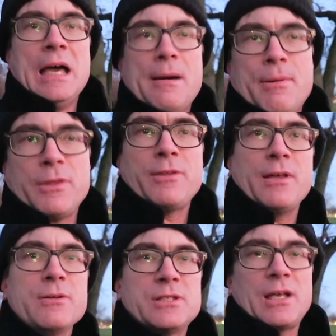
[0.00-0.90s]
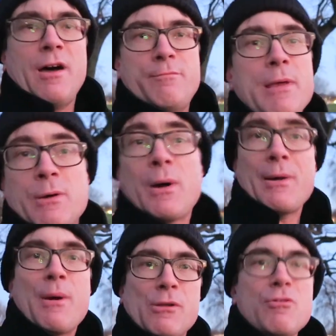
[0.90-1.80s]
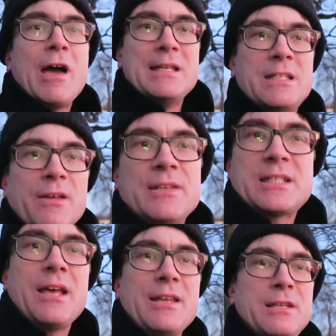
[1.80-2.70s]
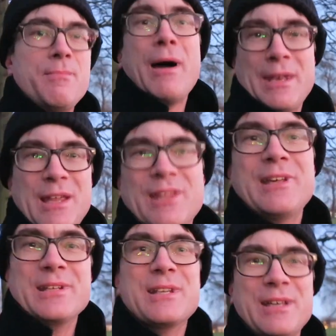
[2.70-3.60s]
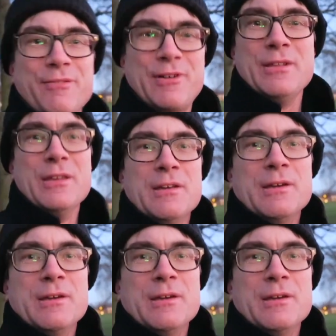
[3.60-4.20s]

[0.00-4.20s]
And both of those have been quite well read, so there's certainly a demand, I think, to cover